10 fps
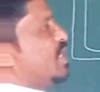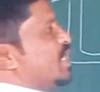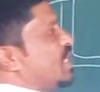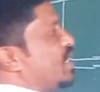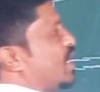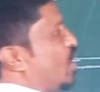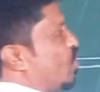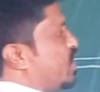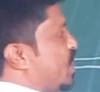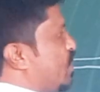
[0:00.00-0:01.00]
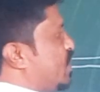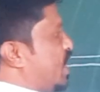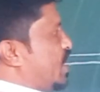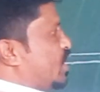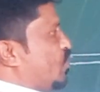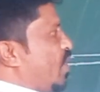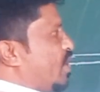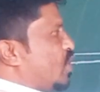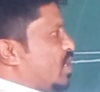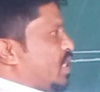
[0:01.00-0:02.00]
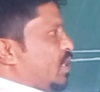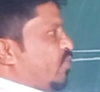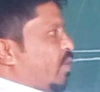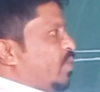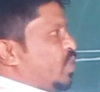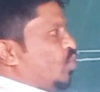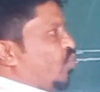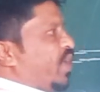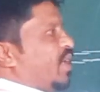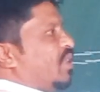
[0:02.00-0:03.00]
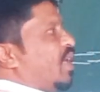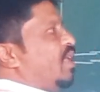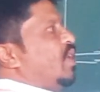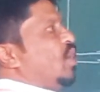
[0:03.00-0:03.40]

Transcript: is the control signal sends this information to where in the